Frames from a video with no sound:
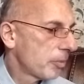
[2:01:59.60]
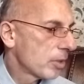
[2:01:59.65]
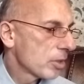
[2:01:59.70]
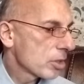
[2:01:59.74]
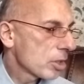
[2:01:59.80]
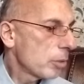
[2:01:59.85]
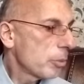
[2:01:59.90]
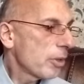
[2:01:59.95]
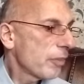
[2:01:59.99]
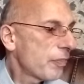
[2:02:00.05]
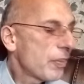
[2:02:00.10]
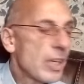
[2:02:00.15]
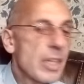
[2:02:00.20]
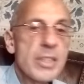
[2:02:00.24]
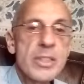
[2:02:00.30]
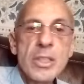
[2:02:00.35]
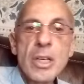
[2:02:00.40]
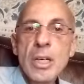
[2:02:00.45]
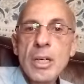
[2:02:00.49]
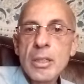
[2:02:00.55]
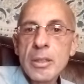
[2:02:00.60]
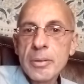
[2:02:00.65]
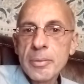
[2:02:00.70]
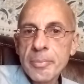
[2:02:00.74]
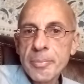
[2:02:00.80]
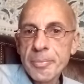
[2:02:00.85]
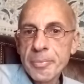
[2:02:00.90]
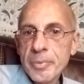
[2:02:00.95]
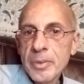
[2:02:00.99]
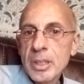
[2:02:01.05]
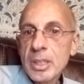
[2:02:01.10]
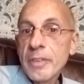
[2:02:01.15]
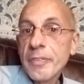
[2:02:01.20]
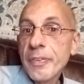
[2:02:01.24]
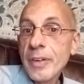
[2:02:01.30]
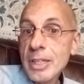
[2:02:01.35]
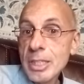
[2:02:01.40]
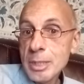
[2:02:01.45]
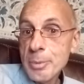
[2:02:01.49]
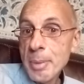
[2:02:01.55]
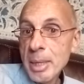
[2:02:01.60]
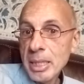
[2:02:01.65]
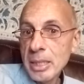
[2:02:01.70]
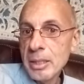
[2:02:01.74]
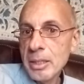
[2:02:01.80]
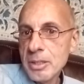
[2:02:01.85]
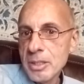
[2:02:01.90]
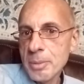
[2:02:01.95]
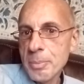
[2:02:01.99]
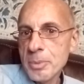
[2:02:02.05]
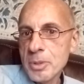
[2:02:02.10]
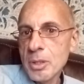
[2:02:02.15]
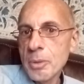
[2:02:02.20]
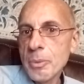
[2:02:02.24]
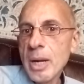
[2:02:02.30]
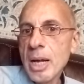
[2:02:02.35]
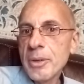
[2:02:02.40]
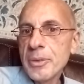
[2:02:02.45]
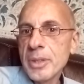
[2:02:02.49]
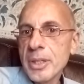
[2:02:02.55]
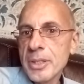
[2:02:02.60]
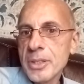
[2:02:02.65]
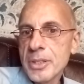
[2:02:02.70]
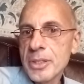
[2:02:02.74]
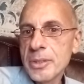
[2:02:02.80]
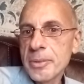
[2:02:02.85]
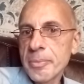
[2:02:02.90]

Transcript: So we face our defense mechanisms around this.